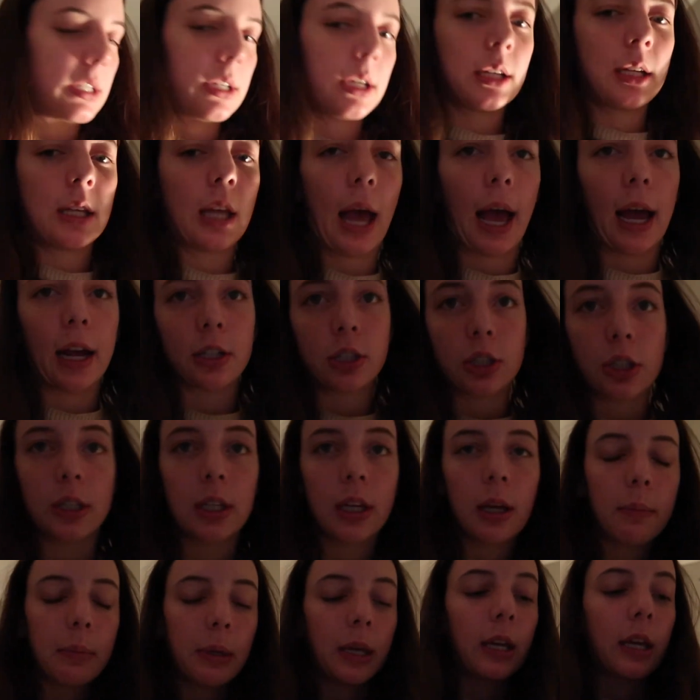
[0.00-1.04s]
did actually
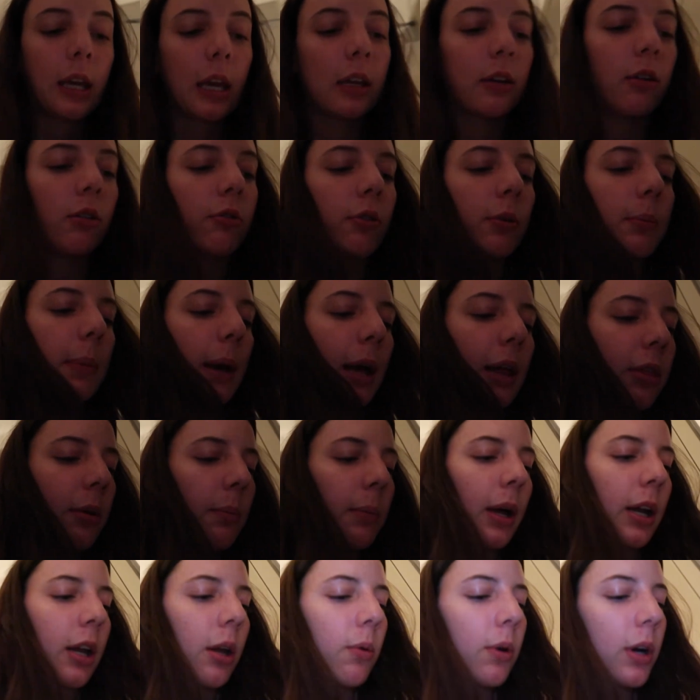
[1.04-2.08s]
get me a candle from Bath &
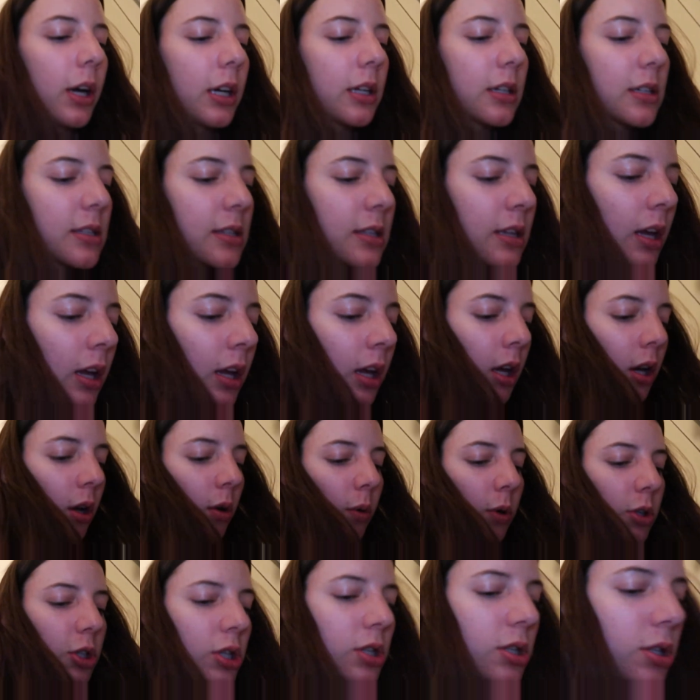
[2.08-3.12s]
Body Works,
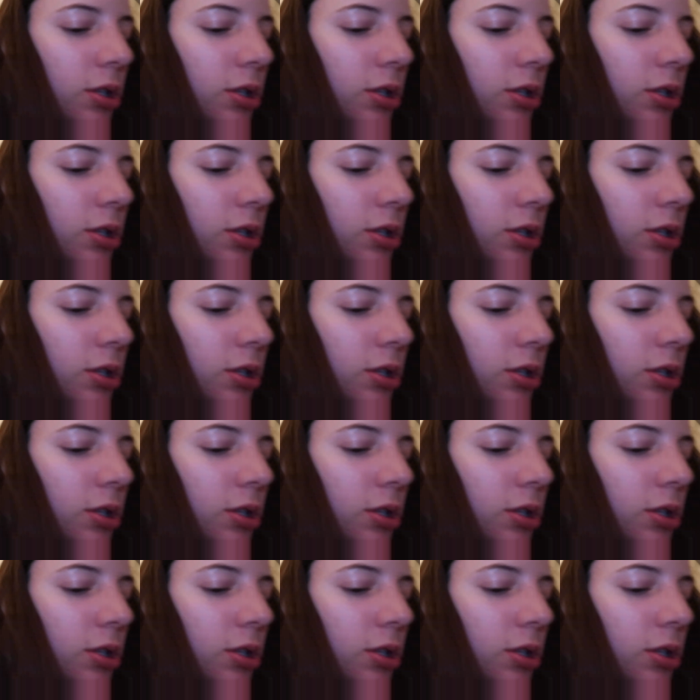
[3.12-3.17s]
which is